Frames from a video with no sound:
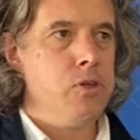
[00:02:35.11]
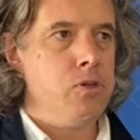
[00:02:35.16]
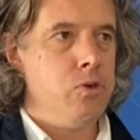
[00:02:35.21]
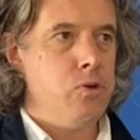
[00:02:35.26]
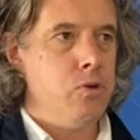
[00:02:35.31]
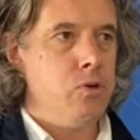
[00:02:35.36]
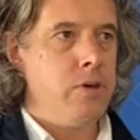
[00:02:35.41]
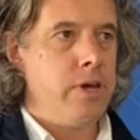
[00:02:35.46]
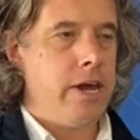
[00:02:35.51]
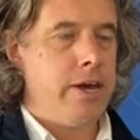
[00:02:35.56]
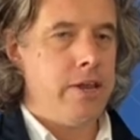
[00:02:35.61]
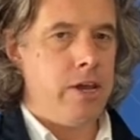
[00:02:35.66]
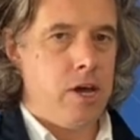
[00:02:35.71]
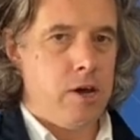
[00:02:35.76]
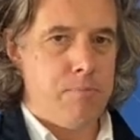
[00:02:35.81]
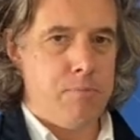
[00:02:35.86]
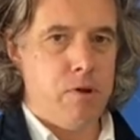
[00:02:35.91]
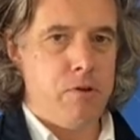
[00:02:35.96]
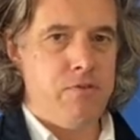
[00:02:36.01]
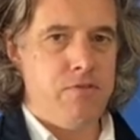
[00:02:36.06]
you can
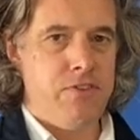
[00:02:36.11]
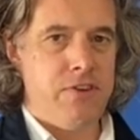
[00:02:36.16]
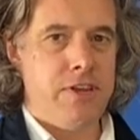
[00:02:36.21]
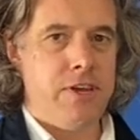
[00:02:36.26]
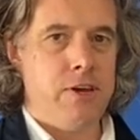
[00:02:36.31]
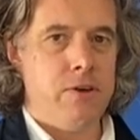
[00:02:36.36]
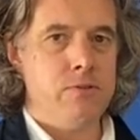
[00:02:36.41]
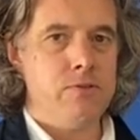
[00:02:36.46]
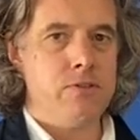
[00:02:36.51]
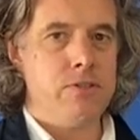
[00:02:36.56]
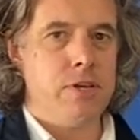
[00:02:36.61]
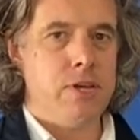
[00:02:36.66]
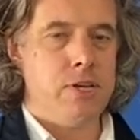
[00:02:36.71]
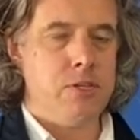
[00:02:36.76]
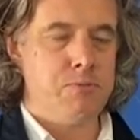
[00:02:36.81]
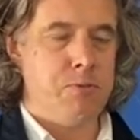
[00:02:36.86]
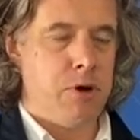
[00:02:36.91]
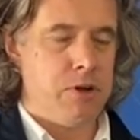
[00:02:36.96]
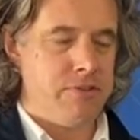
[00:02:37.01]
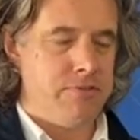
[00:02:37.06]
upload videos as
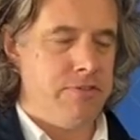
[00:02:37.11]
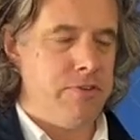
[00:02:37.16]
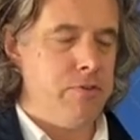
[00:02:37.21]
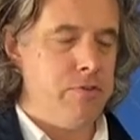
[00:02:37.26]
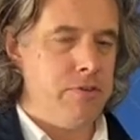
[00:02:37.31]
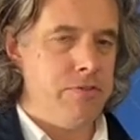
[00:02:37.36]
part of your